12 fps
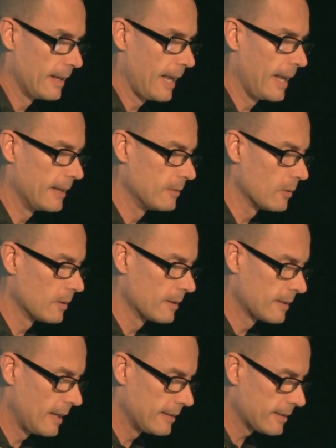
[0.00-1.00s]
And
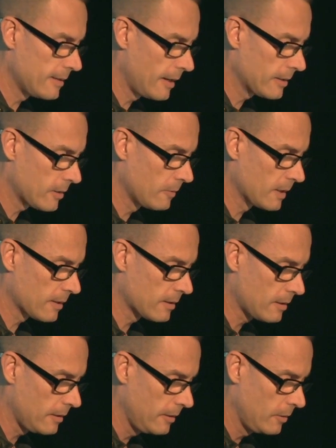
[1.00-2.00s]
that's not to
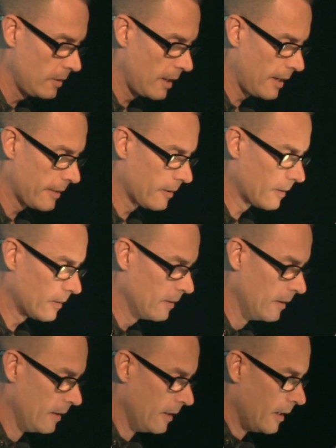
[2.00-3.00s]
exclude other
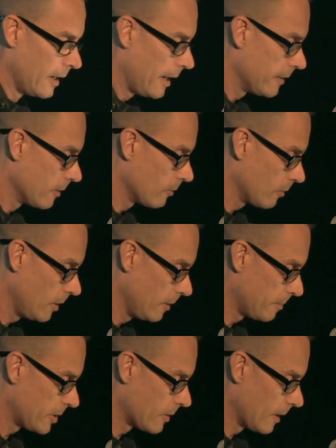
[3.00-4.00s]

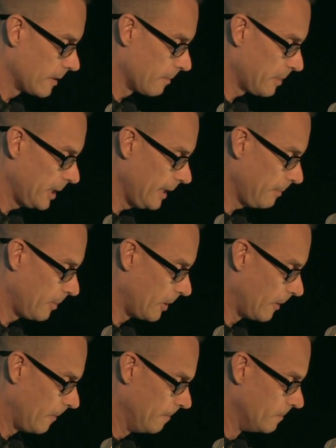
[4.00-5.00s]
groups or other
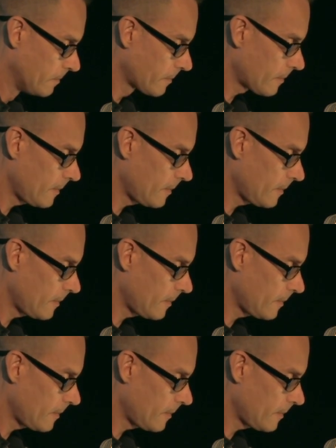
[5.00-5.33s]
people.